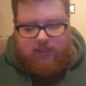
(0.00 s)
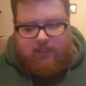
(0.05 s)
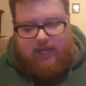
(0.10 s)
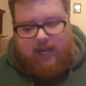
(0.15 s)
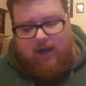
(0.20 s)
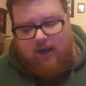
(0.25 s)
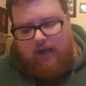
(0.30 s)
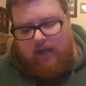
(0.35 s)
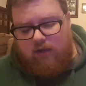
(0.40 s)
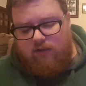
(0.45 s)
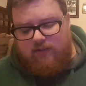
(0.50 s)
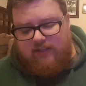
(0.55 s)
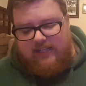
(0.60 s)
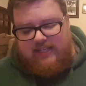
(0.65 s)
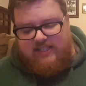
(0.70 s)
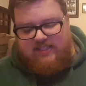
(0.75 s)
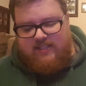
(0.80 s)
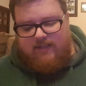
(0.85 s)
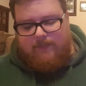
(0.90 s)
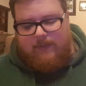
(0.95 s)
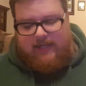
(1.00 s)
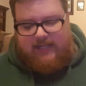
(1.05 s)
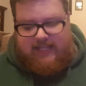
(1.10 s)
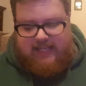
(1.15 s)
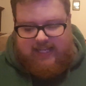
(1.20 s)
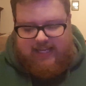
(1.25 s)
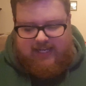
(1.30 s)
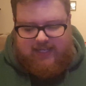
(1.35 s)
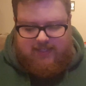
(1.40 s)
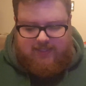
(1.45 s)
Now, I'll list them in
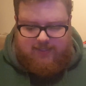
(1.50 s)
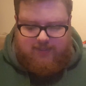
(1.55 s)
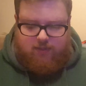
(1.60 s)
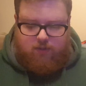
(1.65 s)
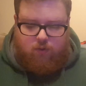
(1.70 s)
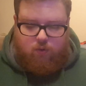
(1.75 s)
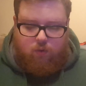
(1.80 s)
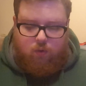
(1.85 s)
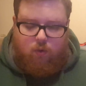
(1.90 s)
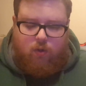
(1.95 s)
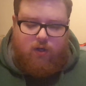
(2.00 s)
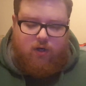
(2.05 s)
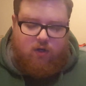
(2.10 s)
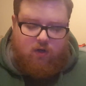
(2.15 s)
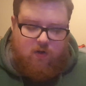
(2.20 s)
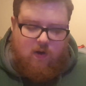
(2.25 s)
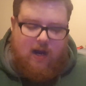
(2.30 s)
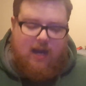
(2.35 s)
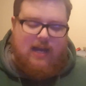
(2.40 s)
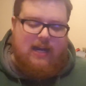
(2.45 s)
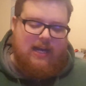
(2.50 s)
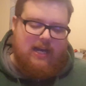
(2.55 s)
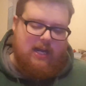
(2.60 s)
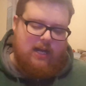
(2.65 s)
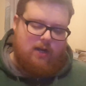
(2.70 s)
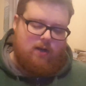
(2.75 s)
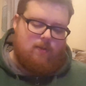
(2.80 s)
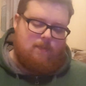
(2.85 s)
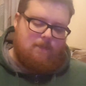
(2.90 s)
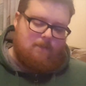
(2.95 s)
this order right
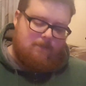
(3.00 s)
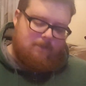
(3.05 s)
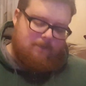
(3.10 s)
here.